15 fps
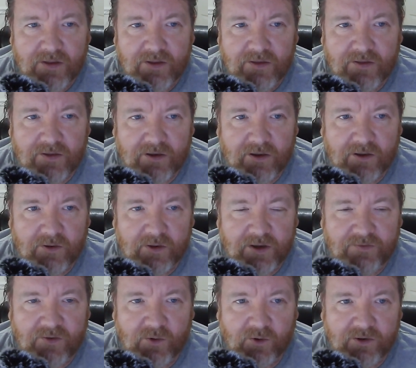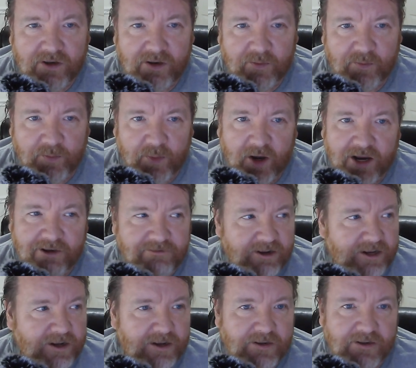So if you wanted binary
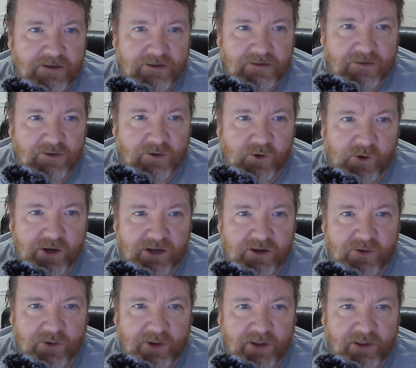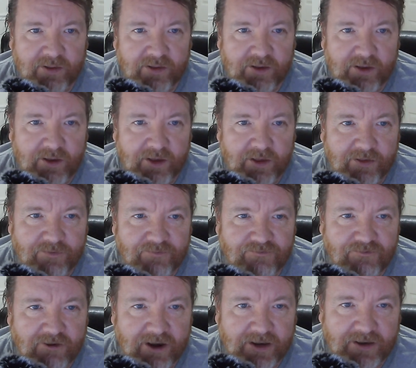data, all we'd do is
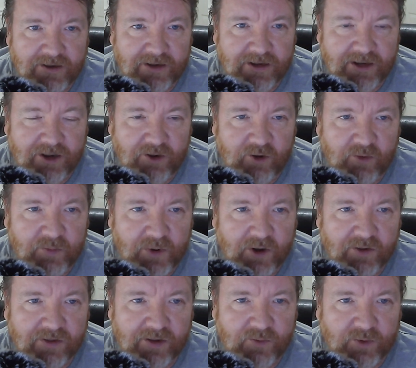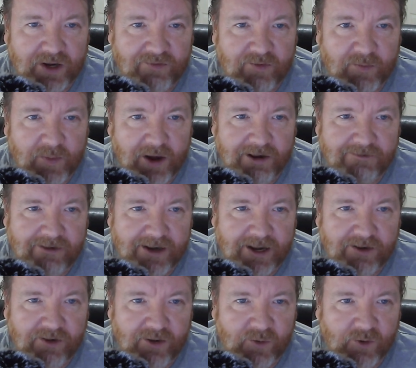write, and then you'd pass in whatever binary
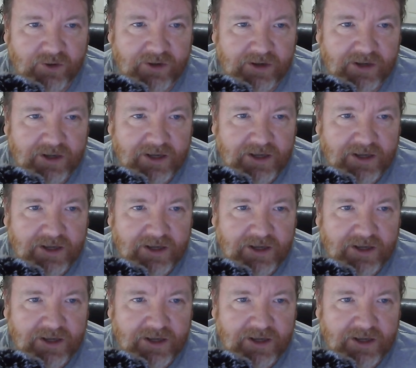data you wanted,